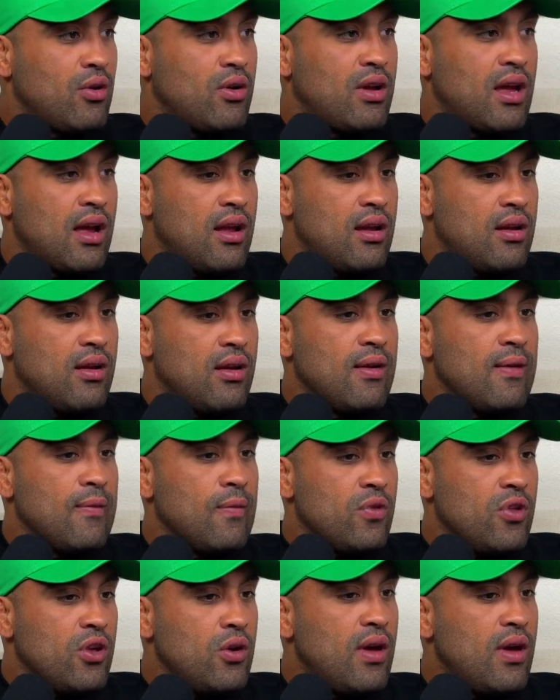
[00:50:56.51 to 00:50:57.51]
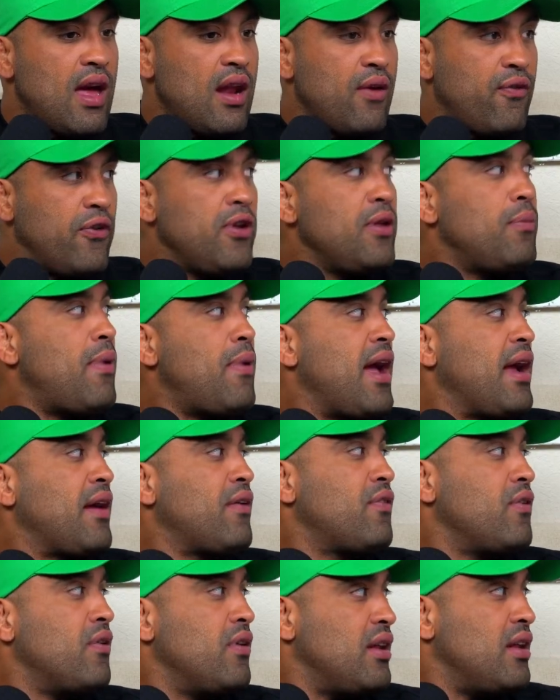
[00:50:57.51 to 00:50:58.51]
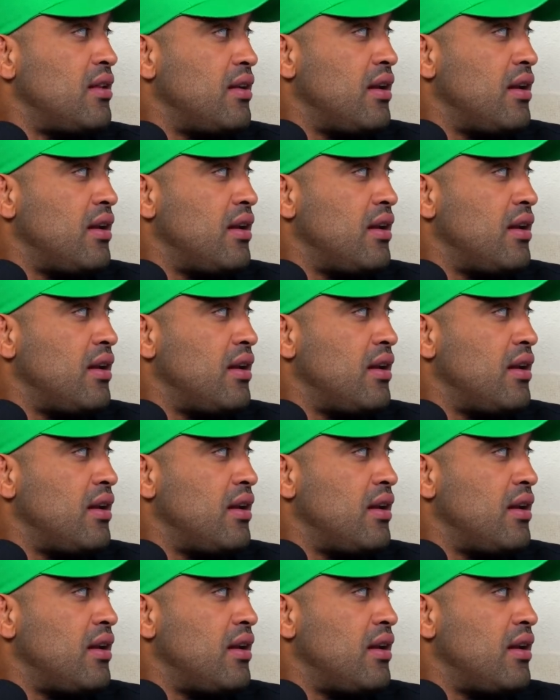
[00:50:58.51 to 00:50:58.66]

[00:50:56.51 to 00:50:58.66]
get a feedback from it,